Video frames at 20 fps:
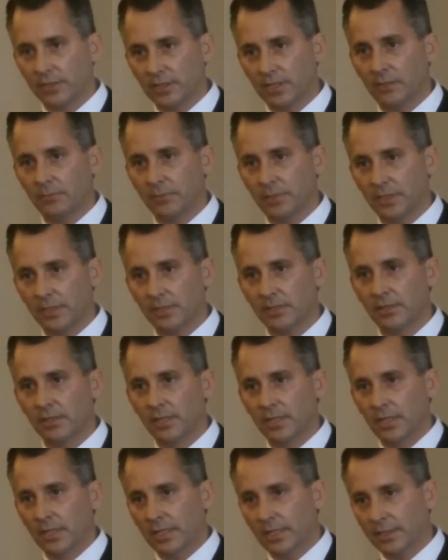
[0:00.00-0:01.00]
different
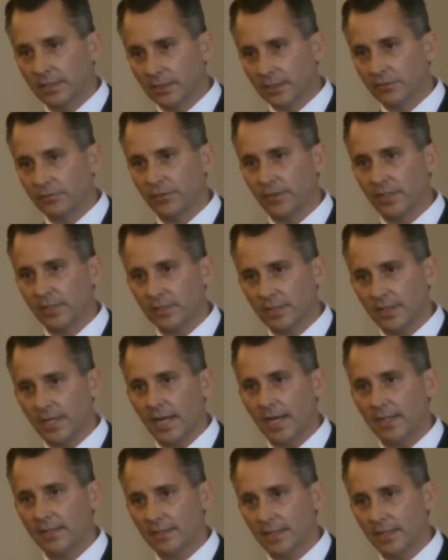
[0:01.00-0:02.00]
companies in the defense
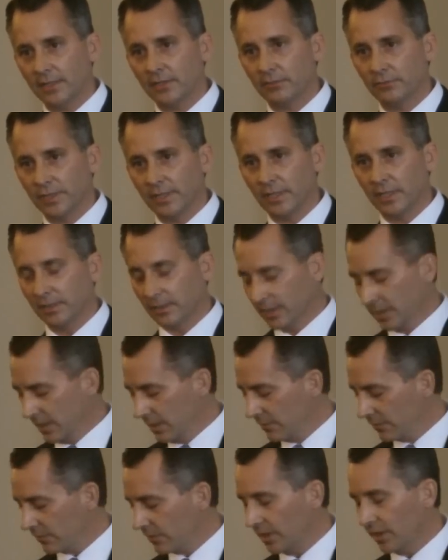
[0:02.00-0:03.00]
and high-tech arena,
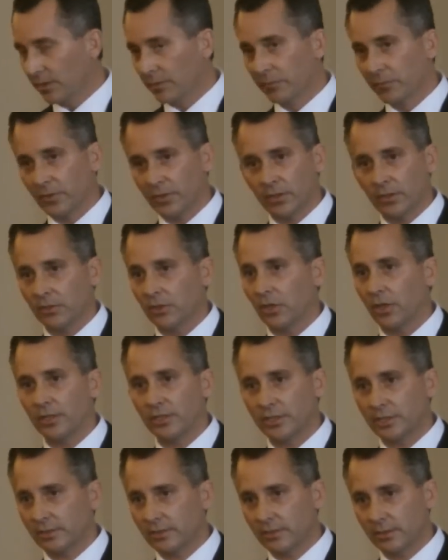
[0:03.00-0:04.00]
from the
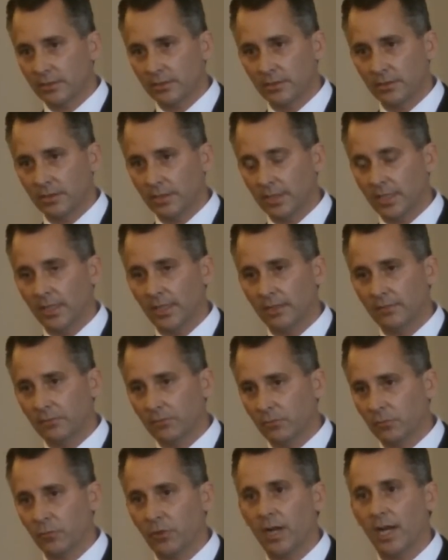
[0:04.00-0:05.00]
largest
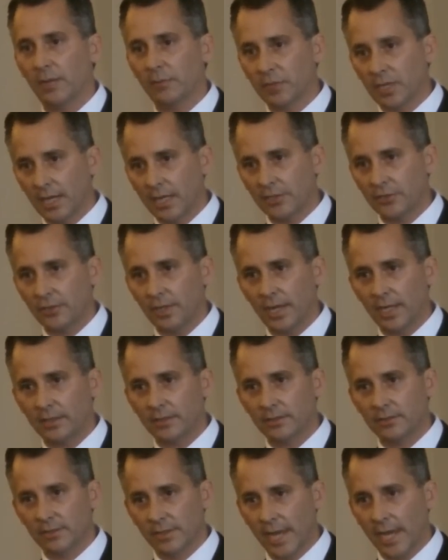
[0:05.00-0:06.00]
prime
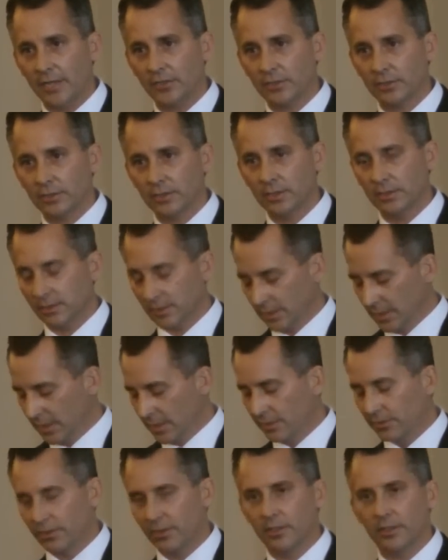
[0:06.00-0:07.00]
contractors nationally
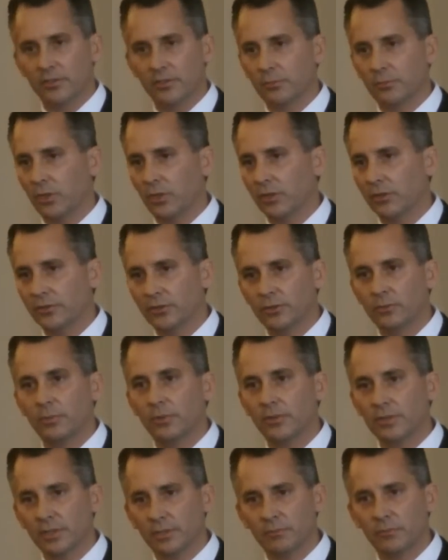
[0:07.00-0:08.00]
to the small
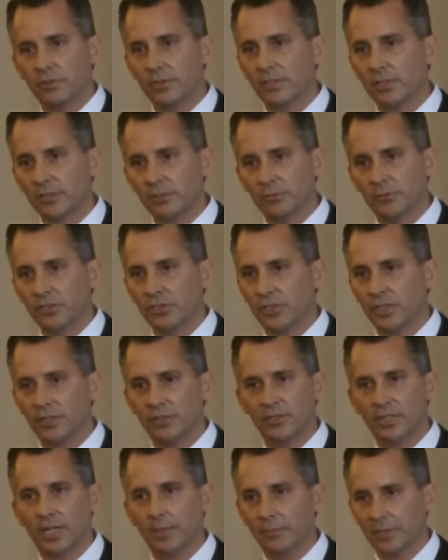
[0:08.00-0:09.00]
two-person precision
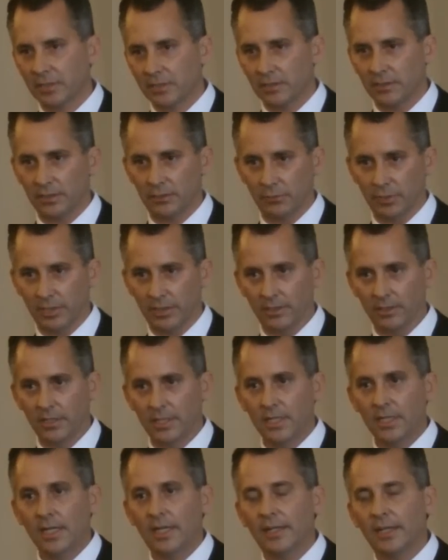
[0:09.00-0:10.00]
machine shop in Clearwater.
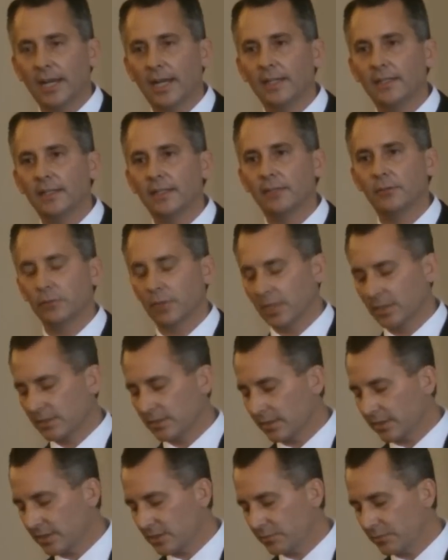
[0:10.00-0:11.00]
And the idea
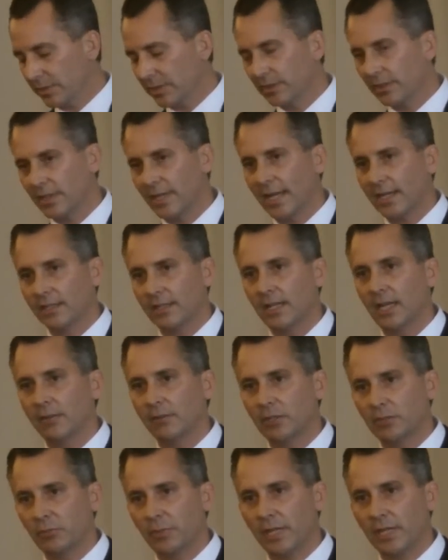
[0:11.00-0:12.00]
was, let's build an
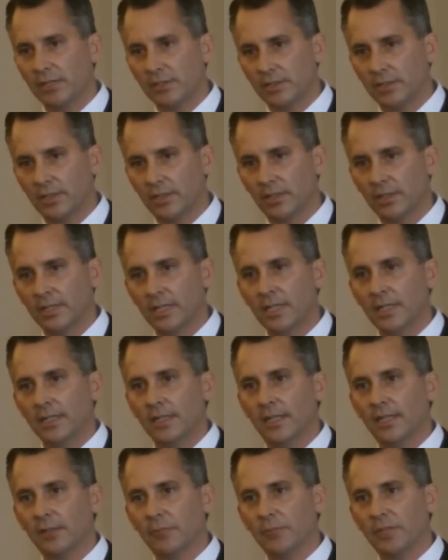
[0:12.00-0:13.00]
economic base here
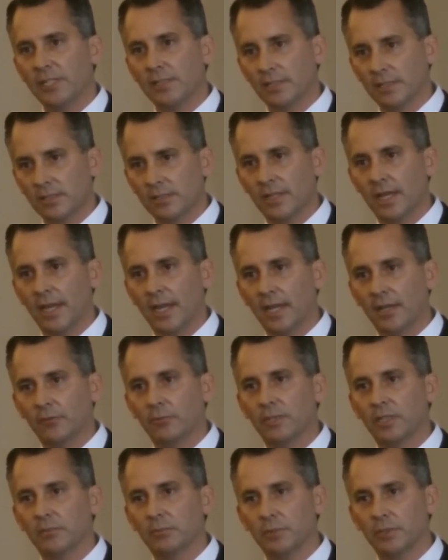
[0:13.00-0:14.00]
that can be
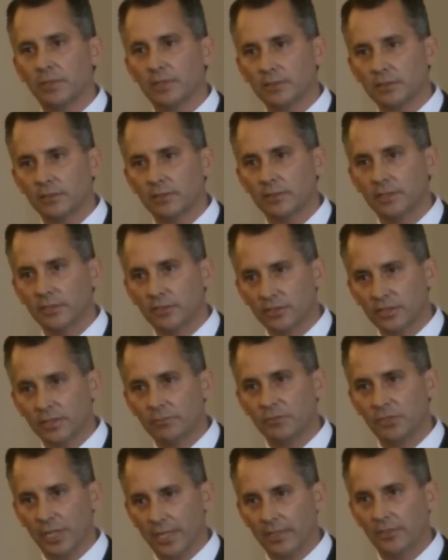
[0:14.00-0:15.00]
sustained when the political
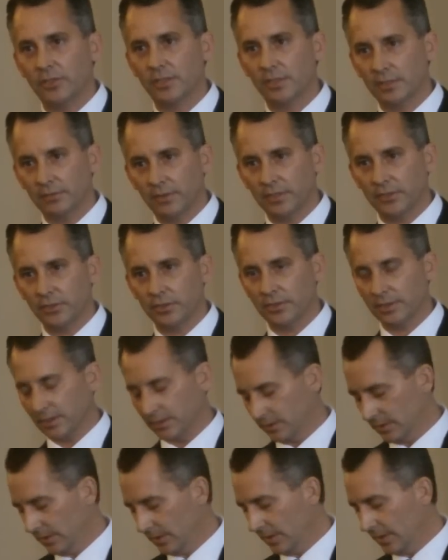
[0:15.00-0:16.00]
leadership changes
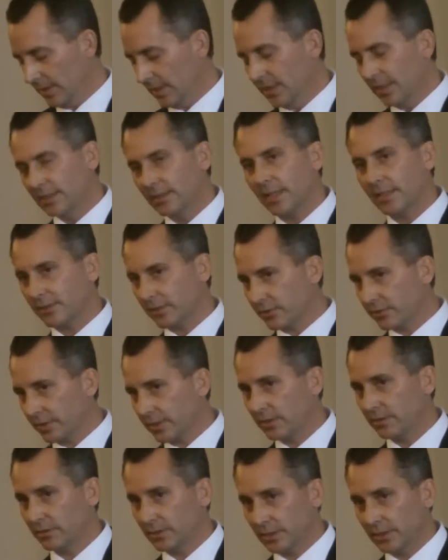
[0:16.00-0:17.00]
eventually. That's a
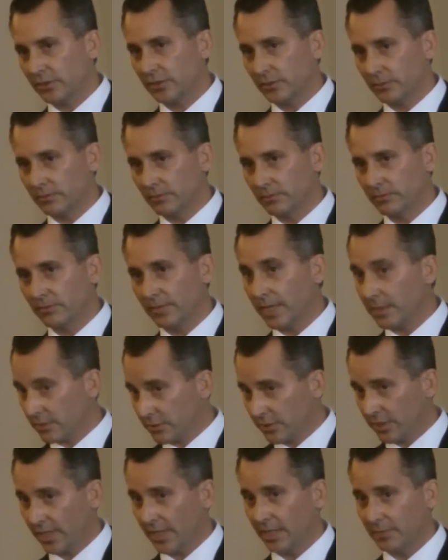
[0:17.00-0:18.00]
critical issue.
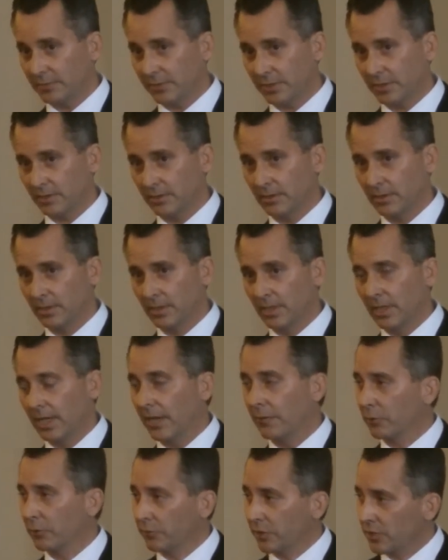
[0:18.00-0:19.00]
That's jobs.
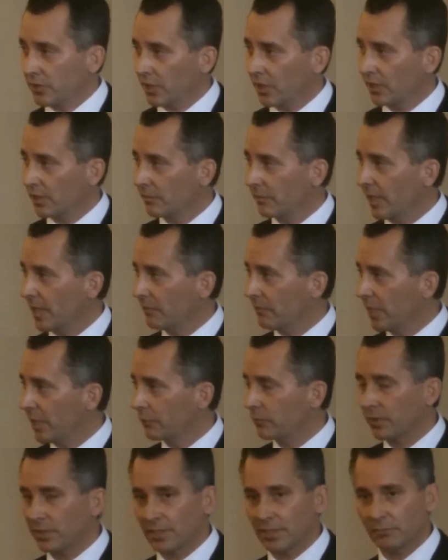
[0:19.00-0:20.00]
And when we talk about
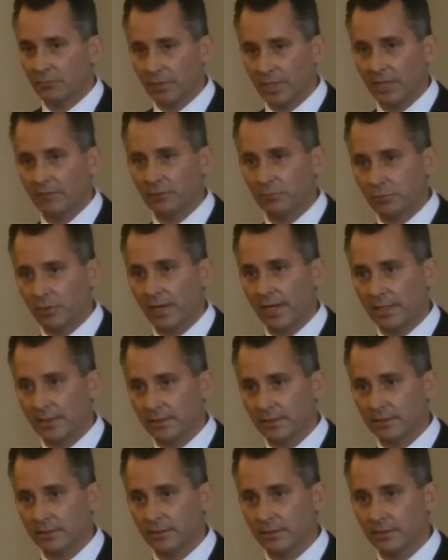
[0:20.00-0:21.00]
my work in private
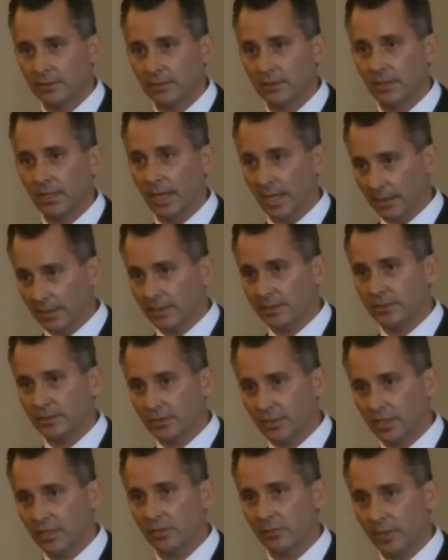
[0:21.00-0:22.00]
practice, I like
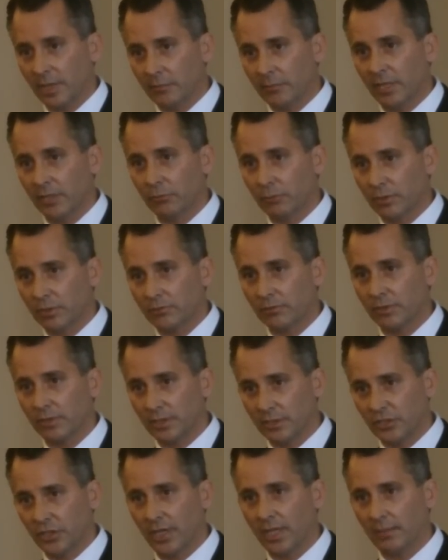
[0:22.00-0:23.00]
to talk about my work
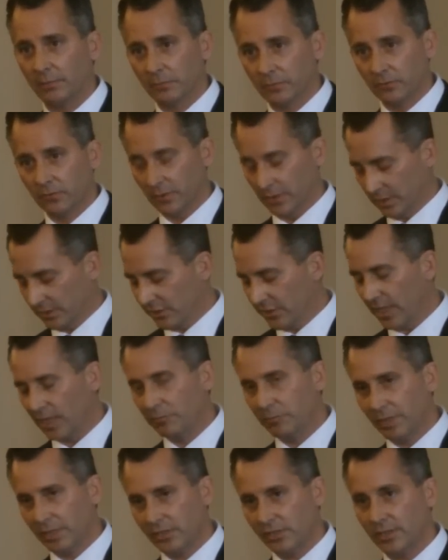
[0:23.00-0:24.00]
with the
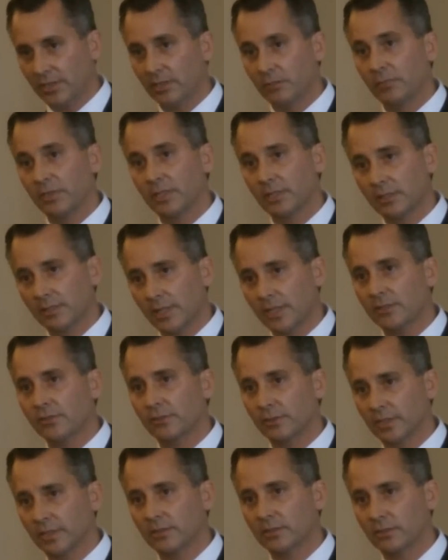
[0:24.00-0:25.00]
job base here, because
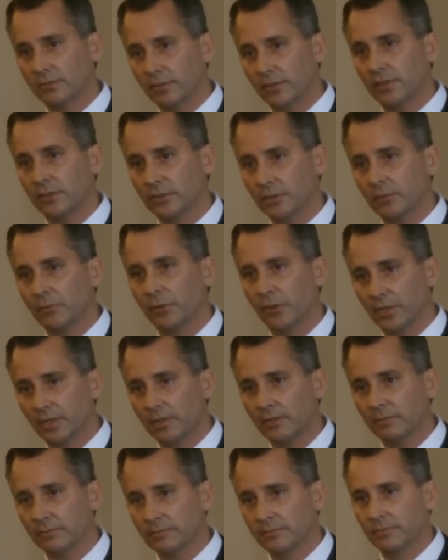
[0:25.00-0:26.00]
that's critical for this
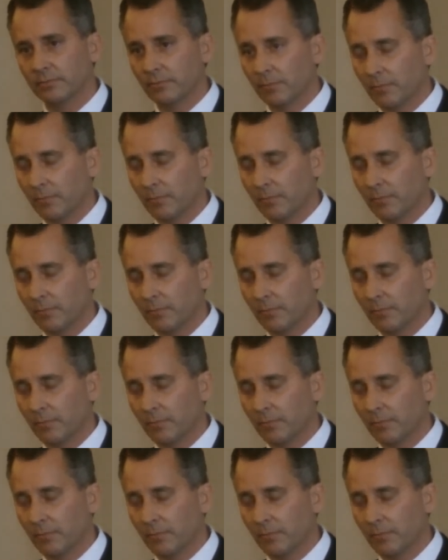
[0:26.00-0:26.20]
community.